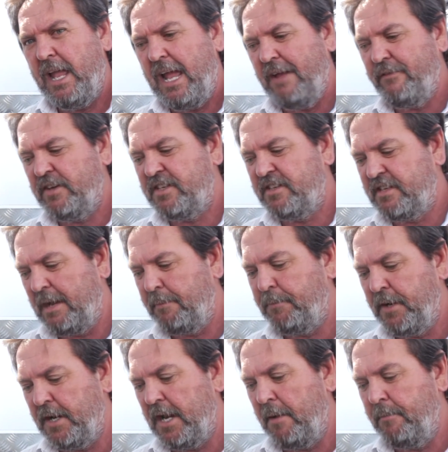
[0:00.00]
have a
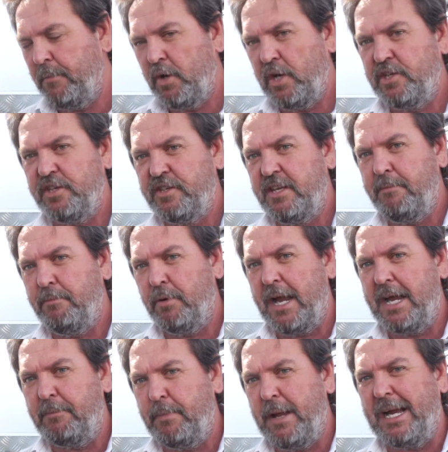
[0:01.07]
separate emergency
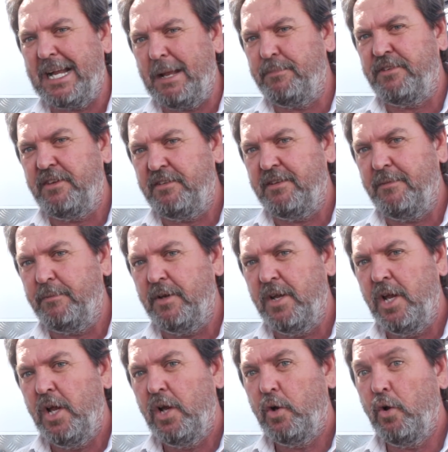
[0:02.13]
brake backup system
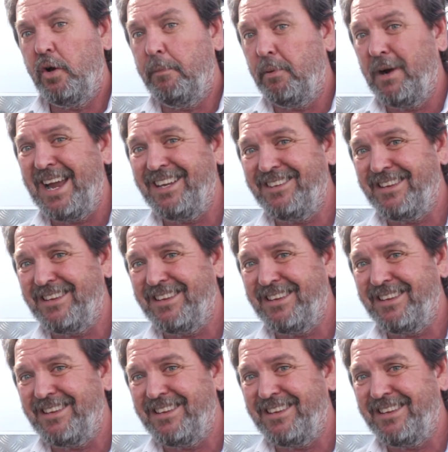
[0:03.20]
called a brake